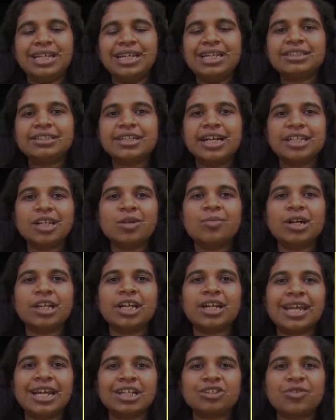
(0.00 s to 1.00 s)
is nothing but
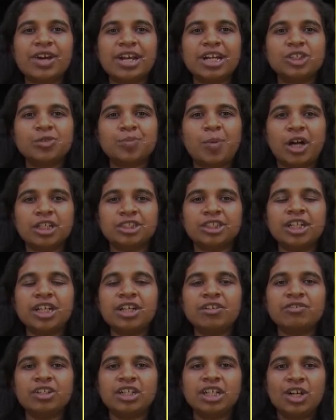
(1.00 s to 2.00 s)
the case where it's
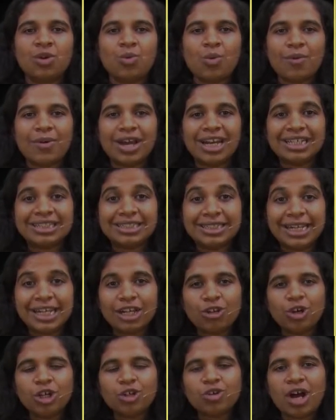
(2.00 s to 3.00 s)
positive. When it's
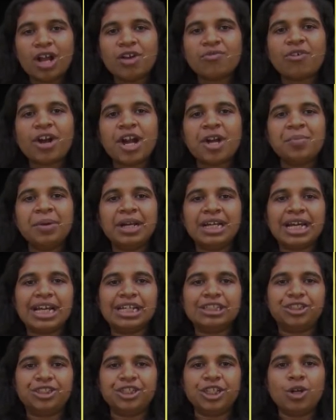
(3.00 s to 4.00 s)
equal to alpha and beta,
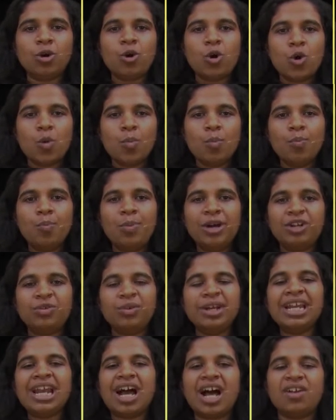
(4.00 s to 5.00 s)
it's zero.
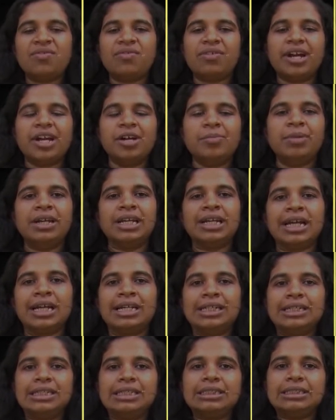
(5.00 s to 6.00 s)
Between alpha and
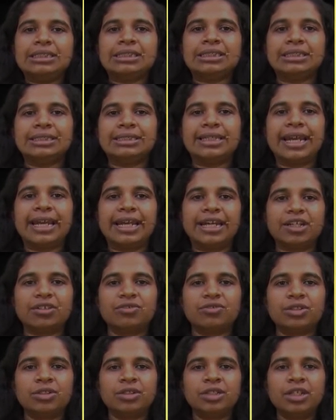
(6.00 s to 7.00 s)
beta, it is
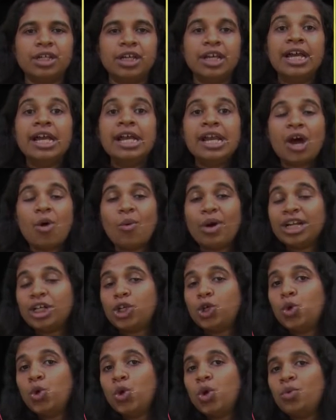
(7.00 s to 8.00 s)
negative. Now,
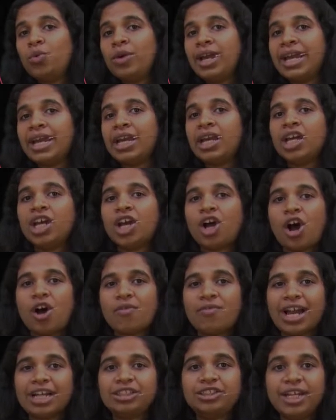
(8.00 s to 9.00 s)
one cool way
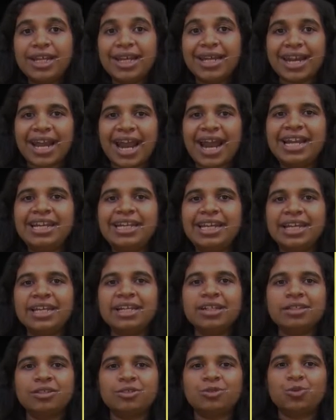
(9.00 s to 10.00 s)
of actually
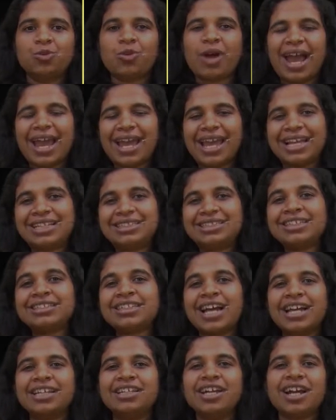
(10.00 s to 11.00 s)
writing x
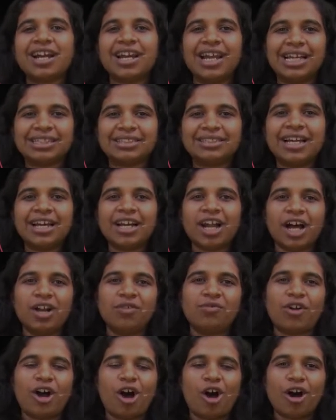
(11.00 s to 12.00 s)
is either less than
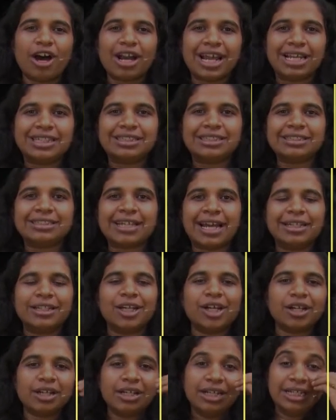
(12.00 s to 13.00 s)
alpha or x is
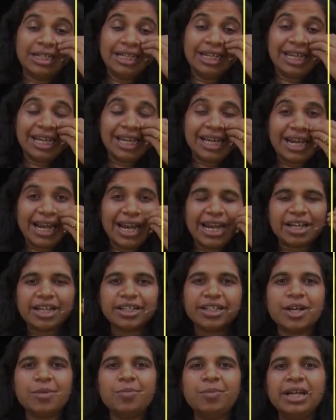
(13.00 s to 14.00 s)
either
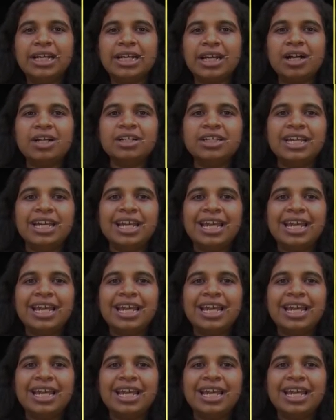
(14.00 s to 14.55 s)
greater than beta